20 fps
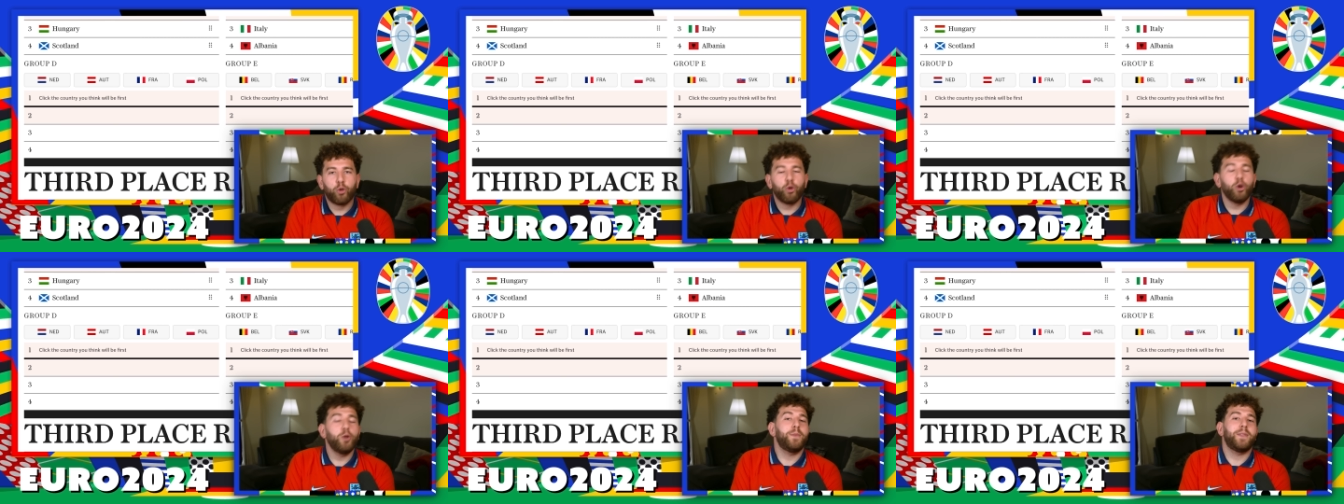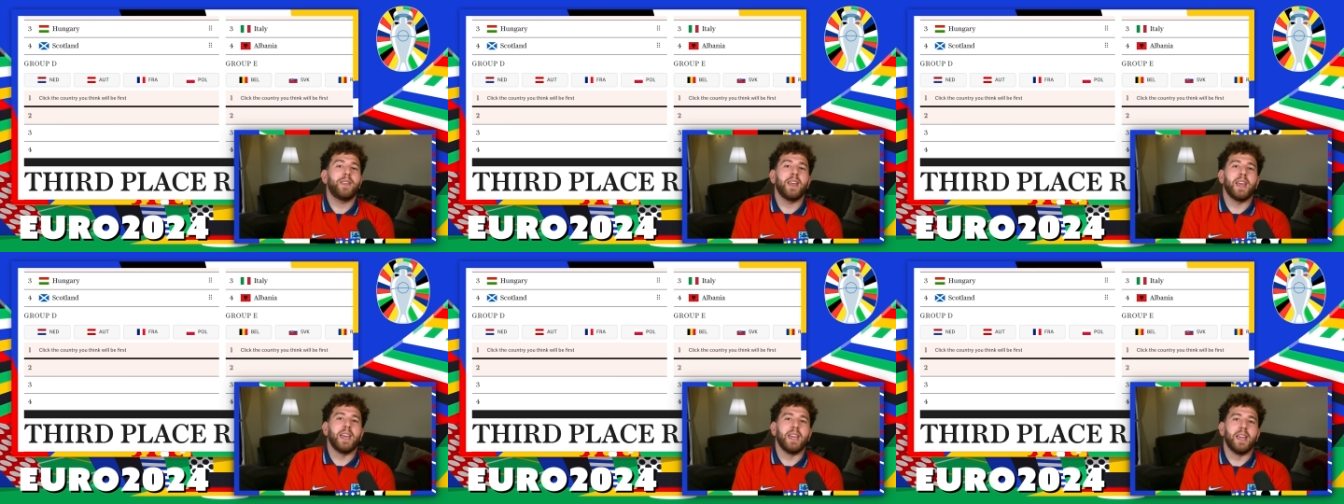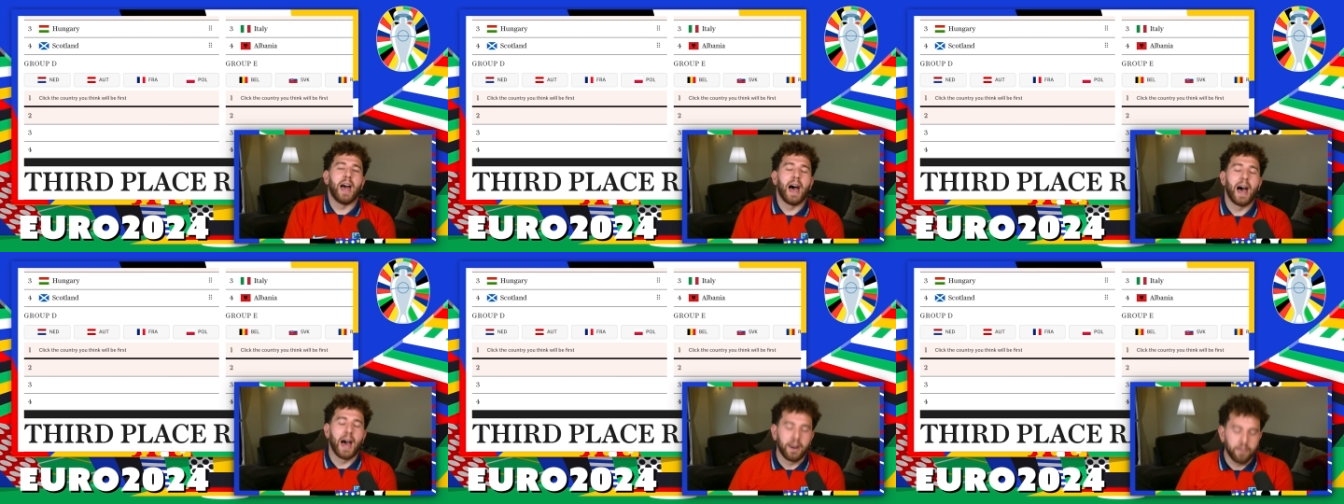Group D,
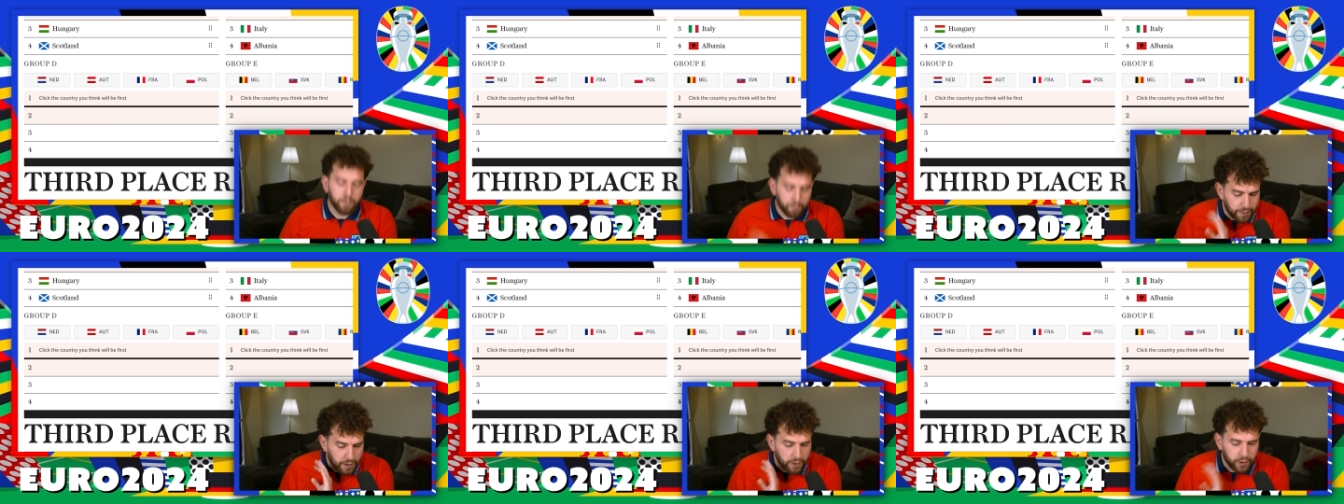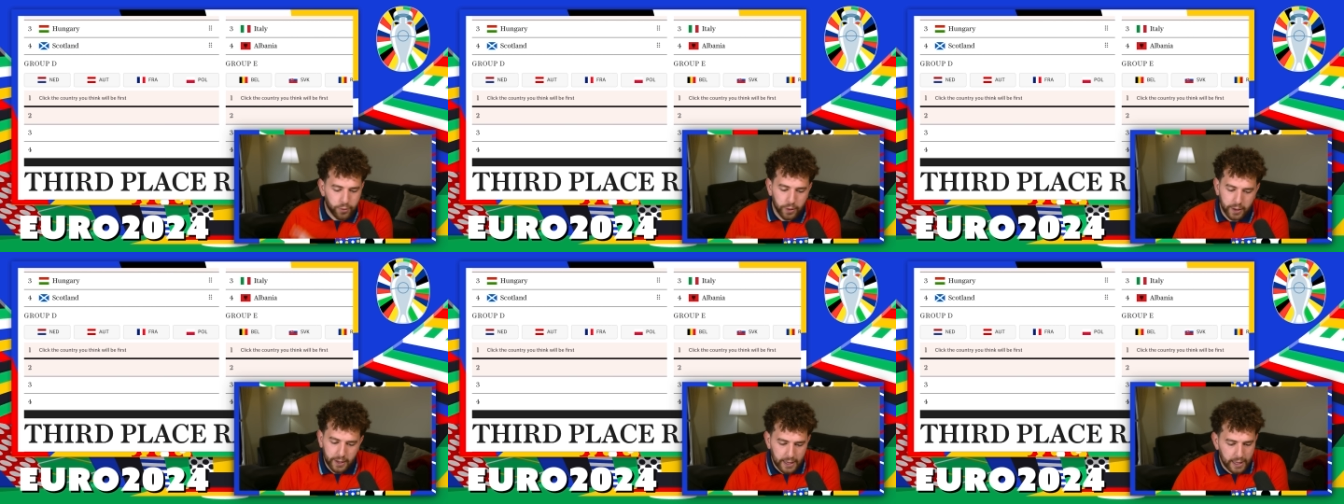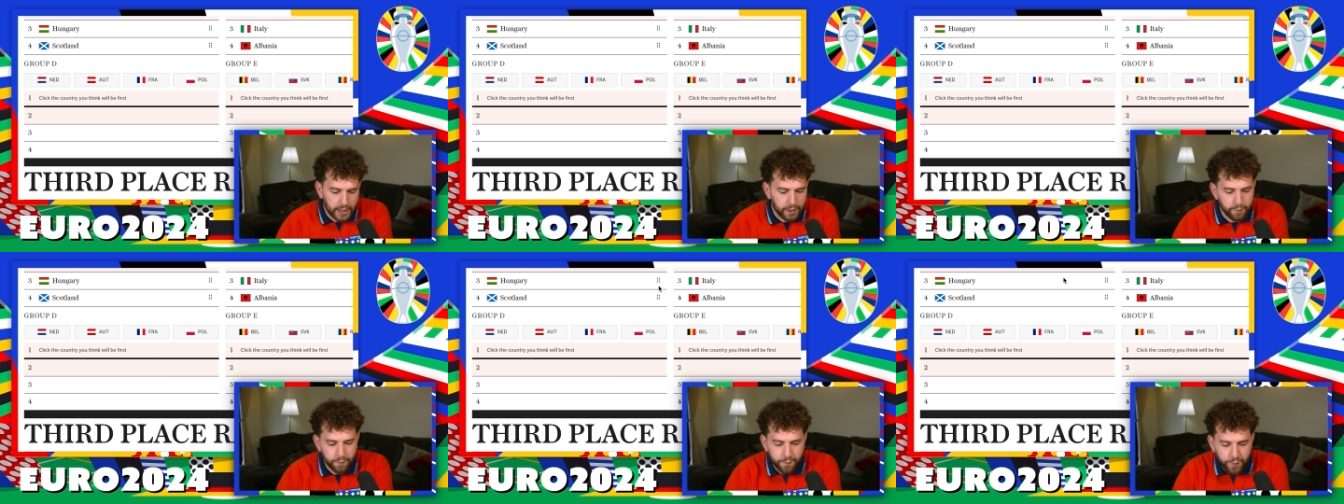and very
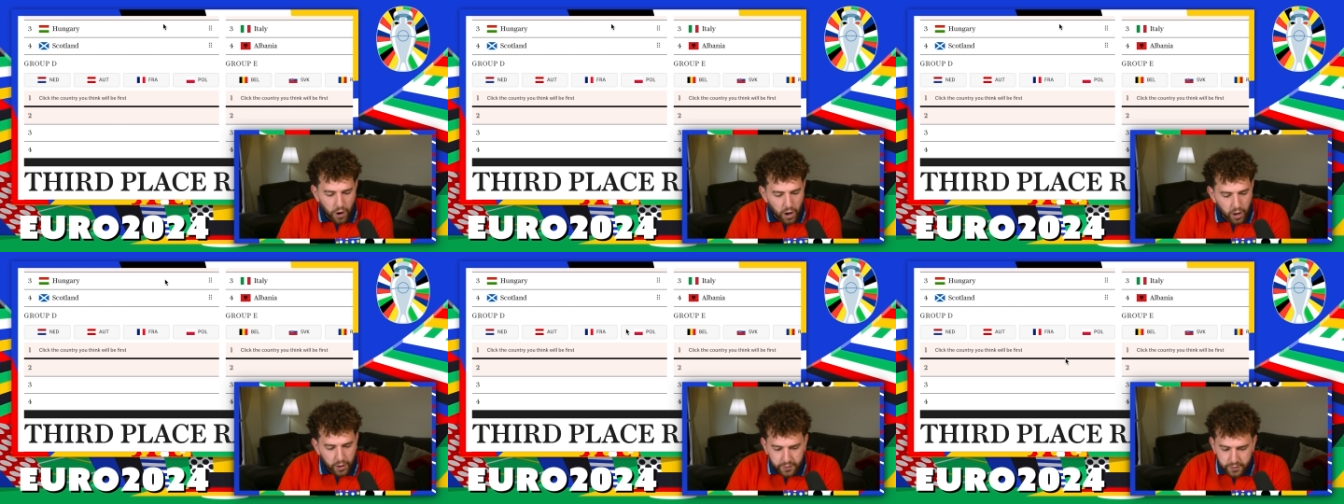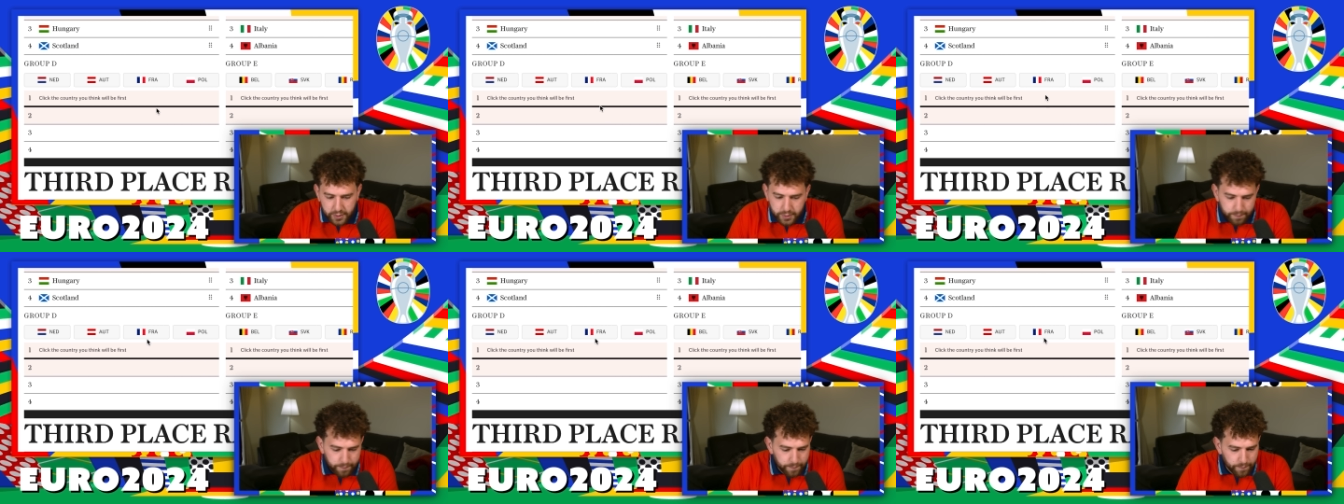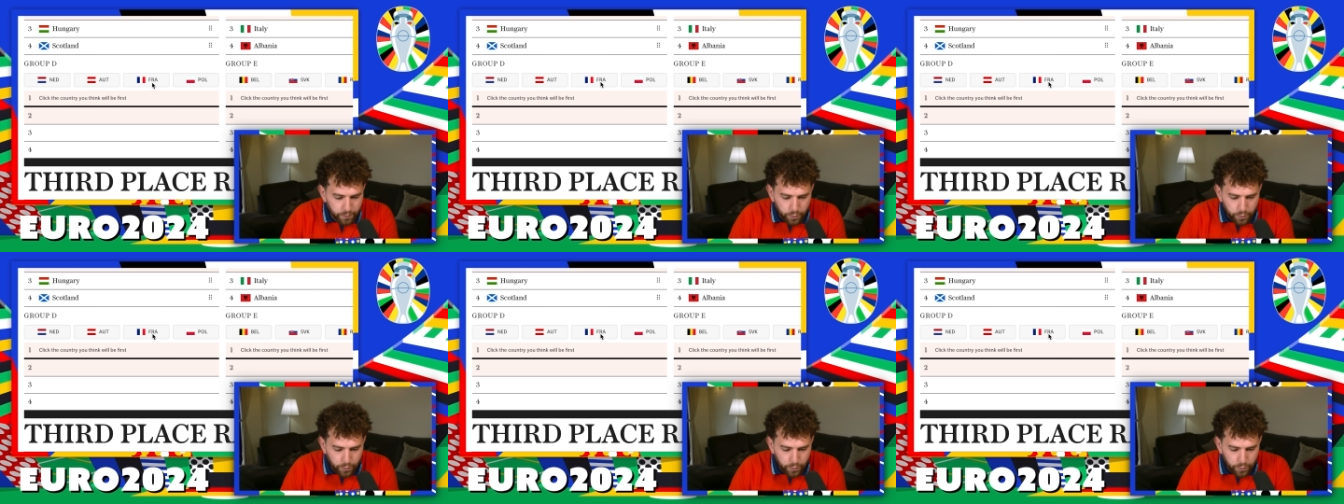quickly, France.